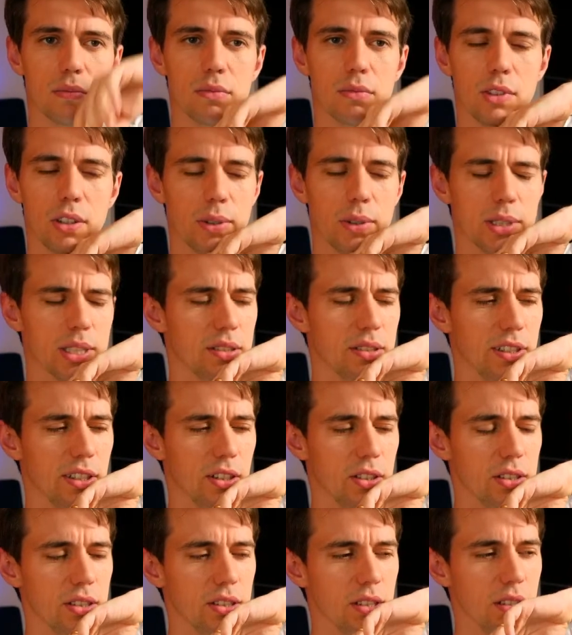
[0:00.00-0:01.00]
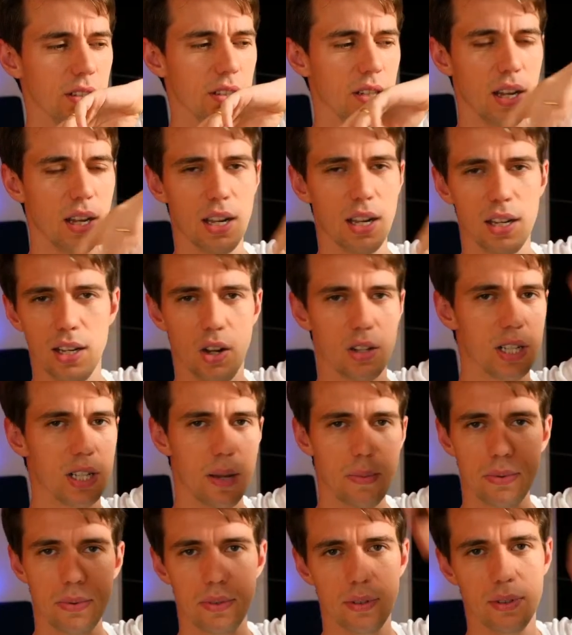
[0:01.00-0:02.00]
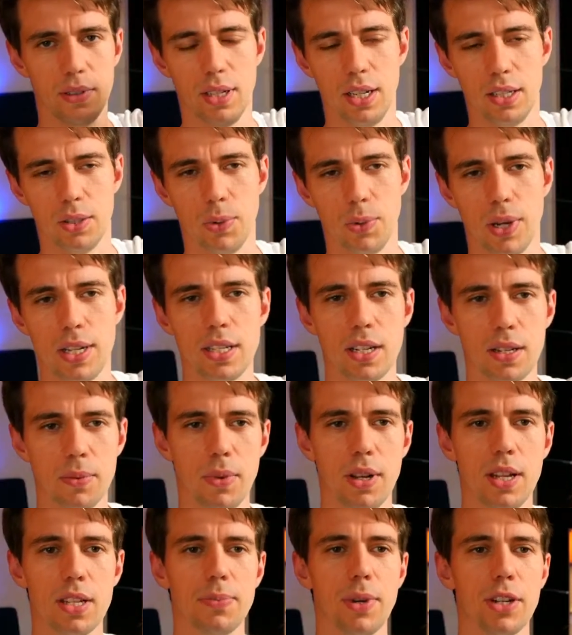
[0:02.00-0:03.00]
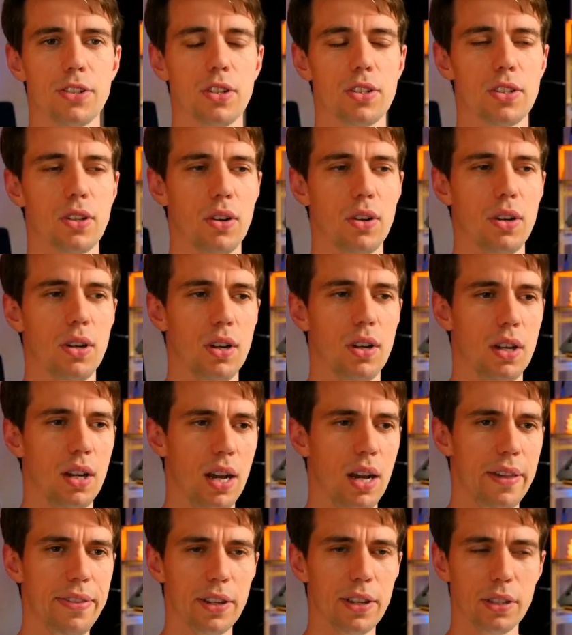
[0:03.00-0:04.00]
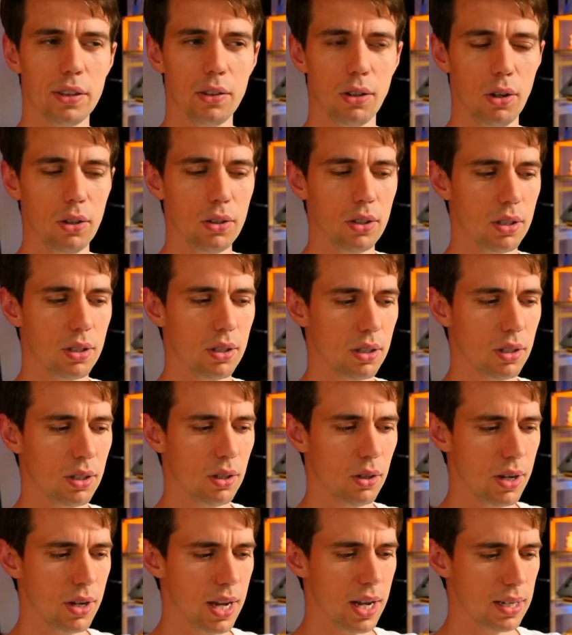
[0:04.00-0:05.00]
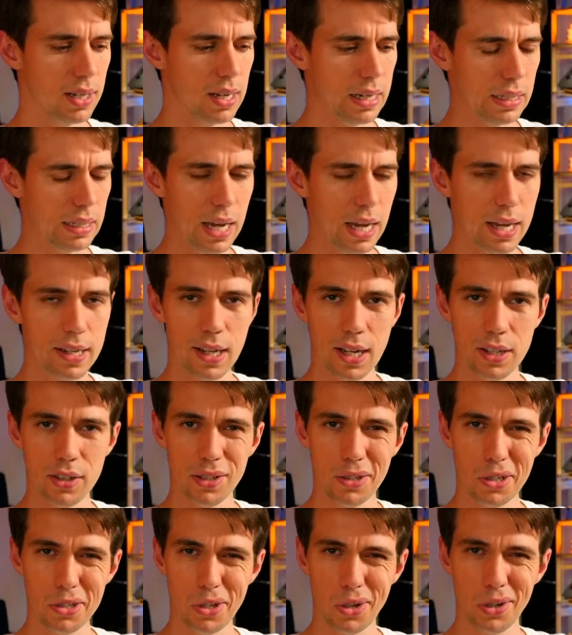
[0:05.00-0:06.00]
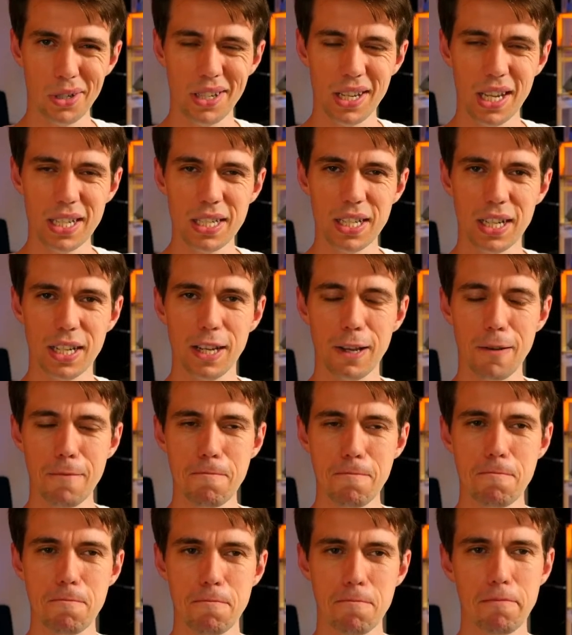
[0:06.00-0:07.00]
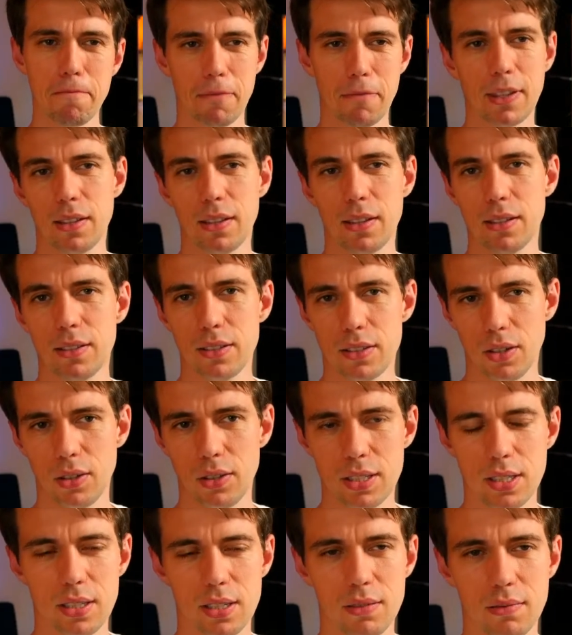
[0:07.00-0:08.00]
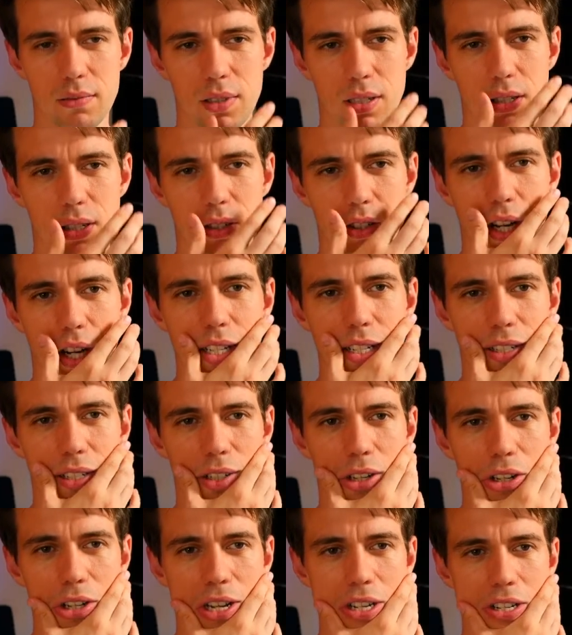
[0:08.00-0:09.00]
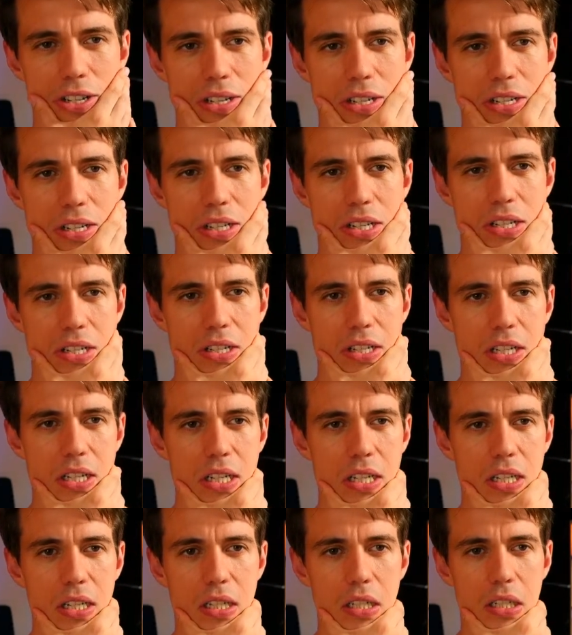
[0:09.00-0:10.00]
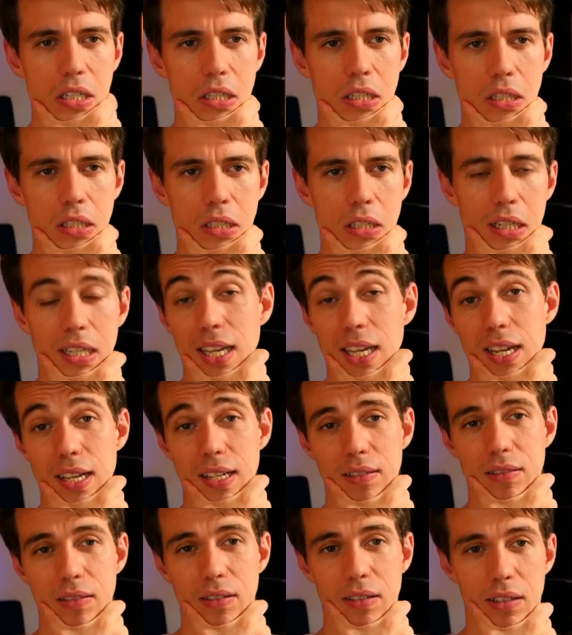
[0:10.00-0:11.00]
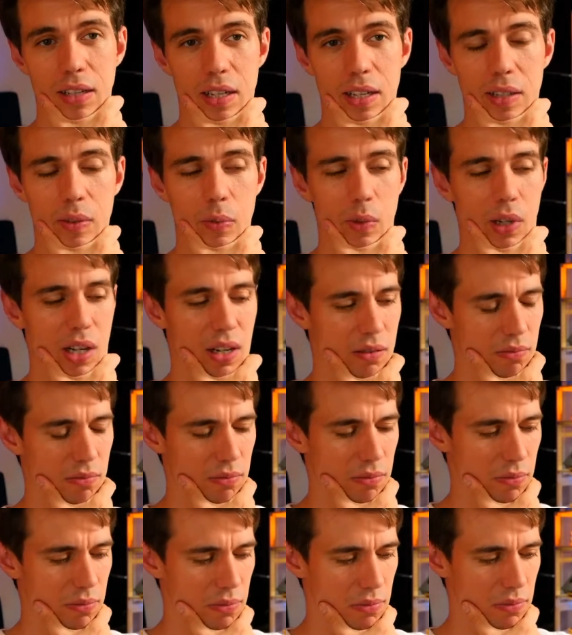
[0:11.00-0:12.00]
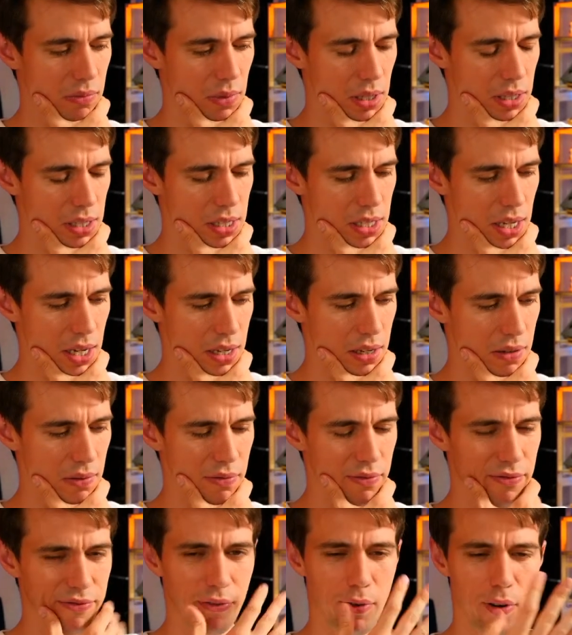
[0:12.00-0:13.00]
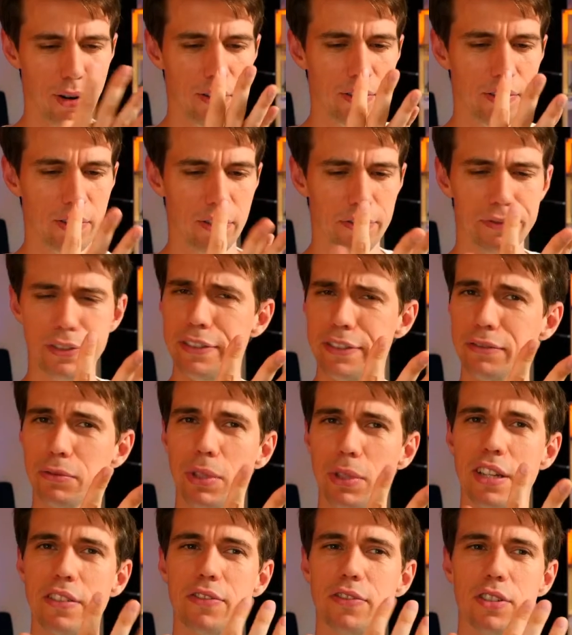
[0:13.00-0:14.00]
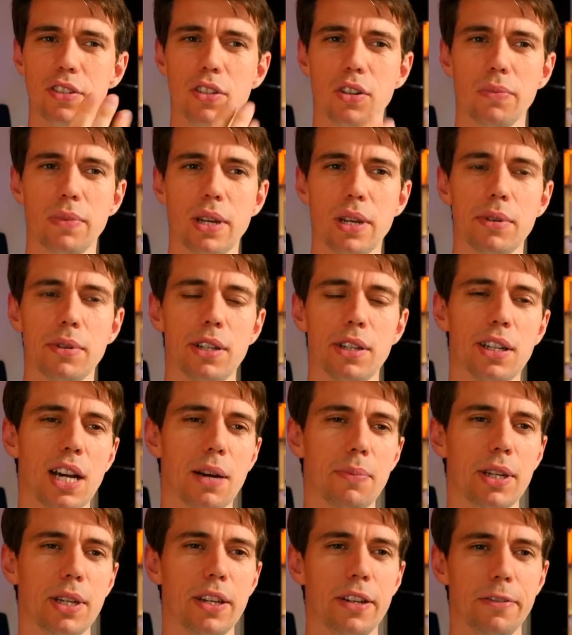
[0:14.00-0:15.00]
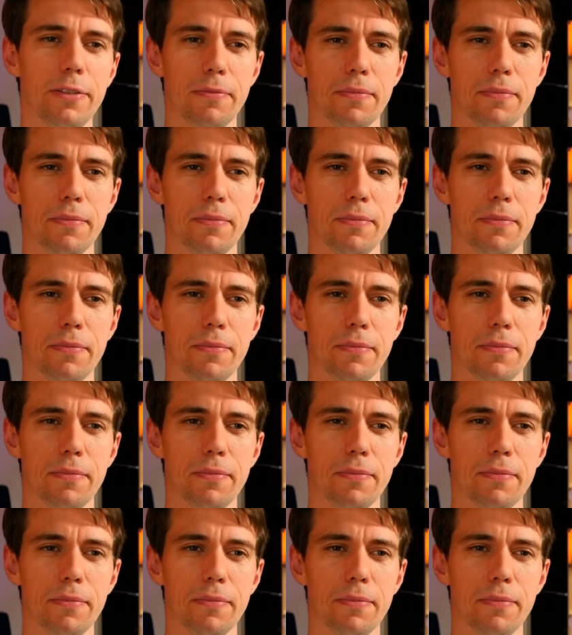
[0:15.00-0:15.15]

what was it, 1,000? And now it's up like twice as much or so. I think Tokyo had like 900 or so yesterday. So it's rising a lot actually. Again, like, what's that, 4th or 5th wave or so maybe coming.